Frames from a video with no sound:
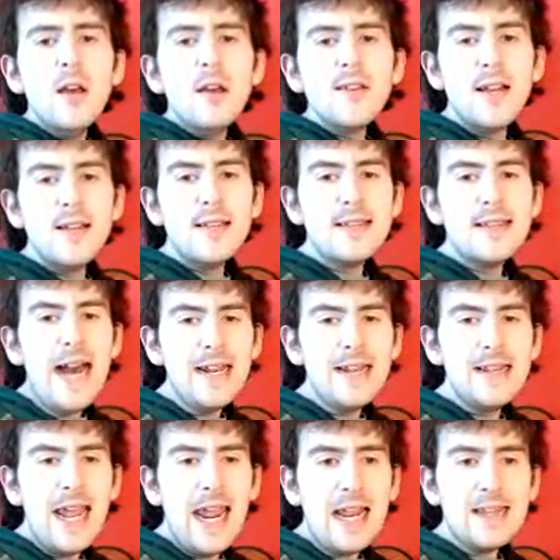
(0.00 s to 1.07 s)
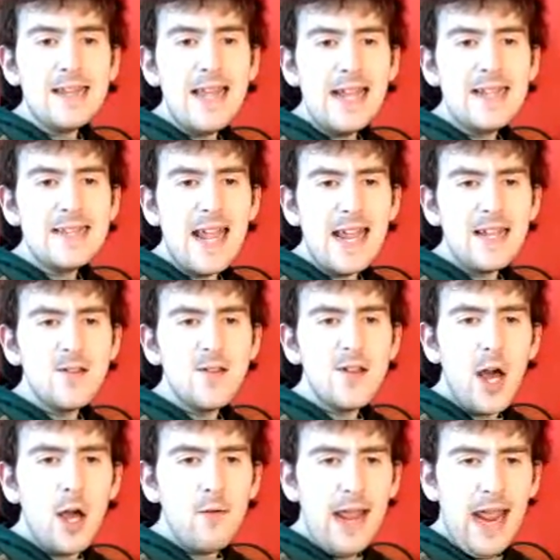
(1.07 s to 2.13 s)
So sadly, this is
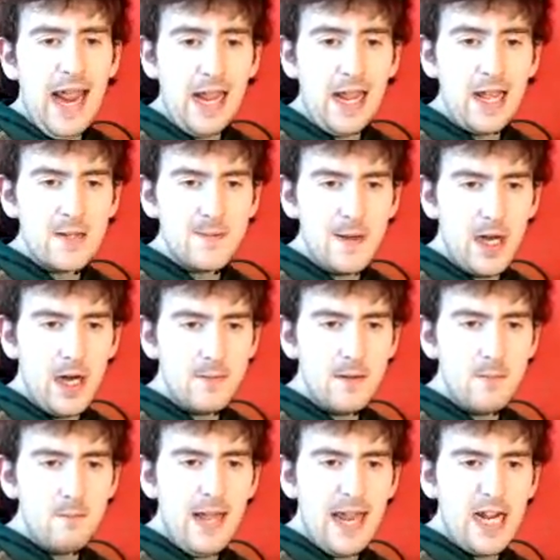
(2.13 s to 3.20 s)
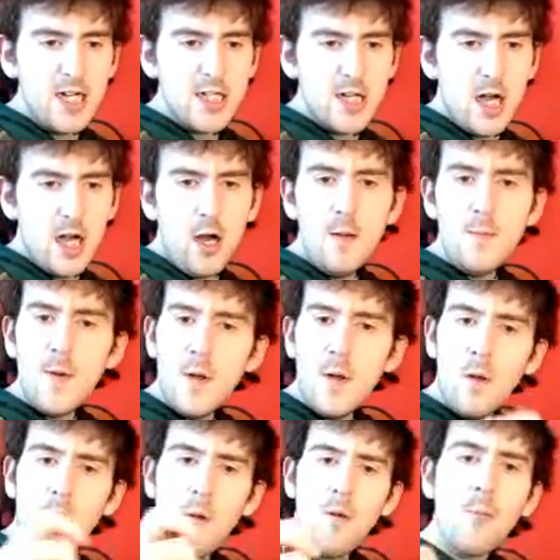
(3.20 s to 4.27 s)
going as part of the major
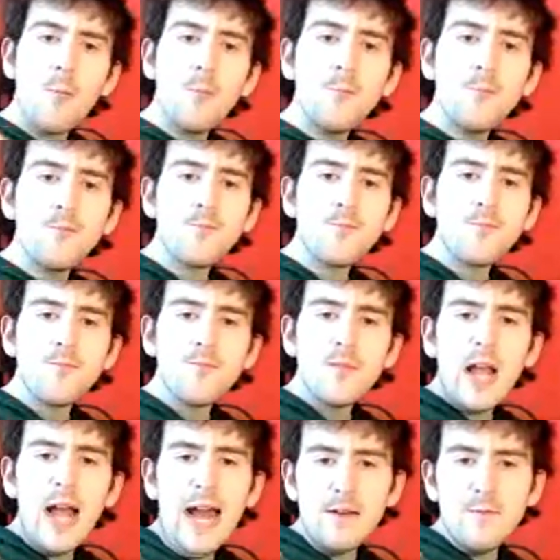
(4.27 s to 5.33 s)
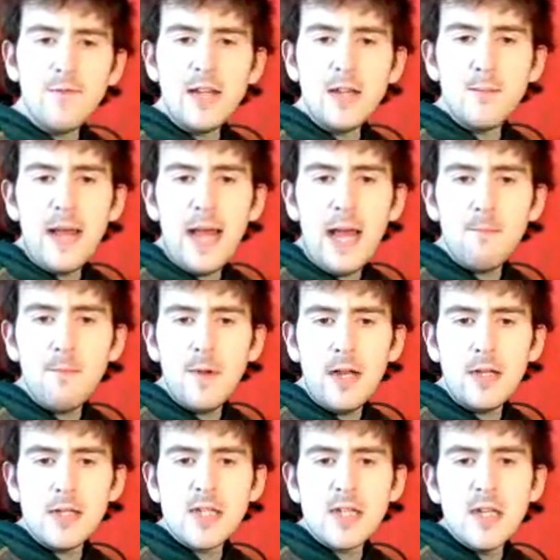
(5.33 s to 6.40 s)
overhaul and
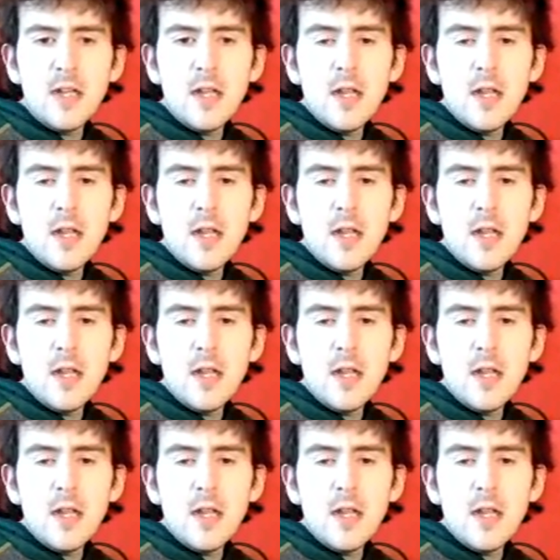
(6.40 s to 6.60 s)
redevelopment